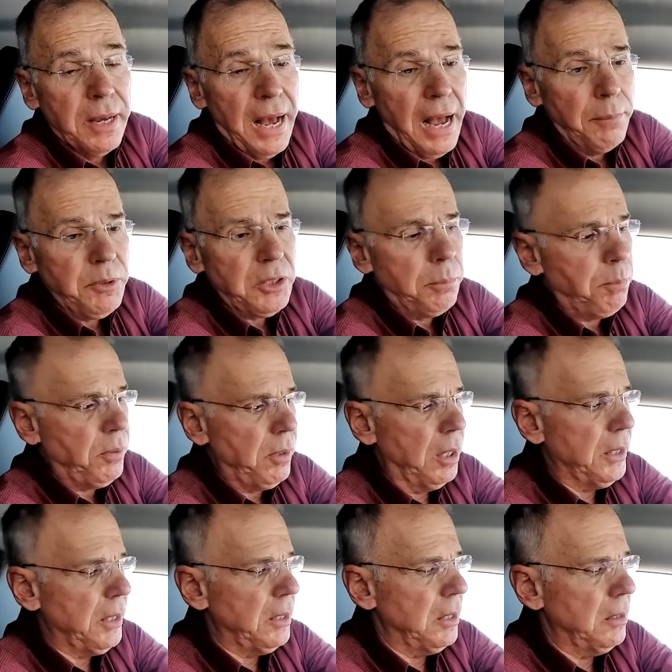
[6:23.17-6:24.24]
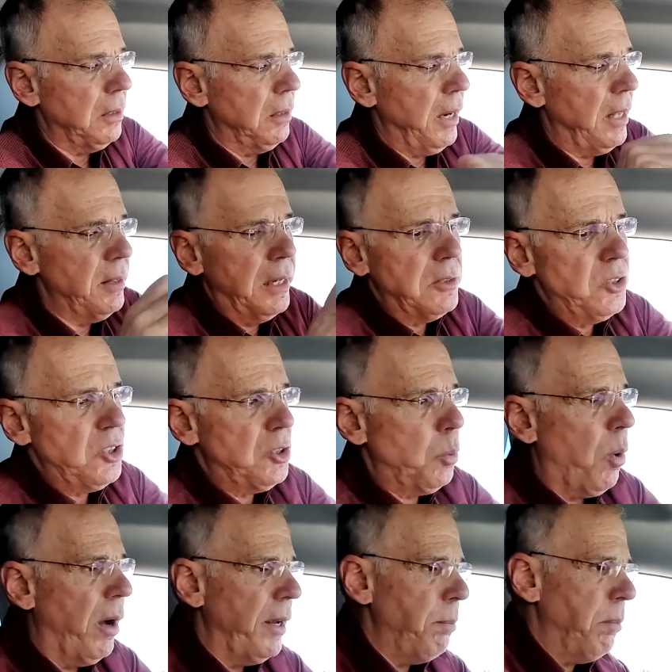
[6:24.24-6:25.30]
I'm going to plug in and then
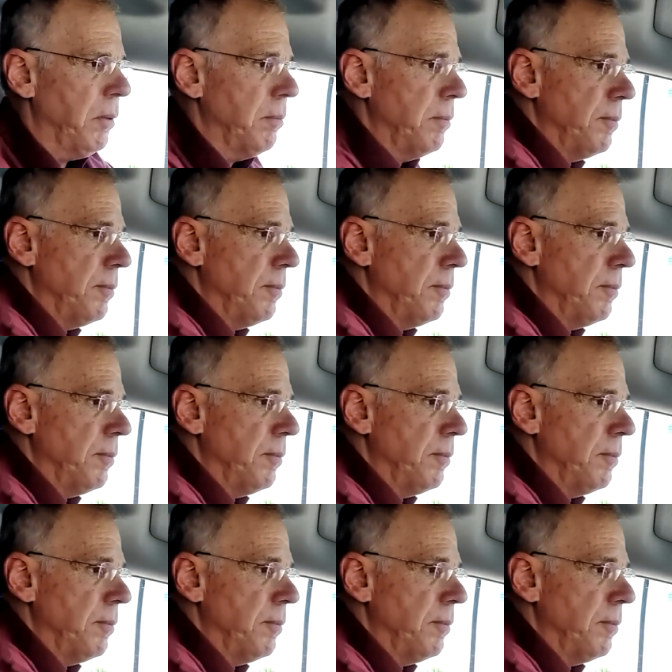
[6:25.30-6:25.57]
swipe.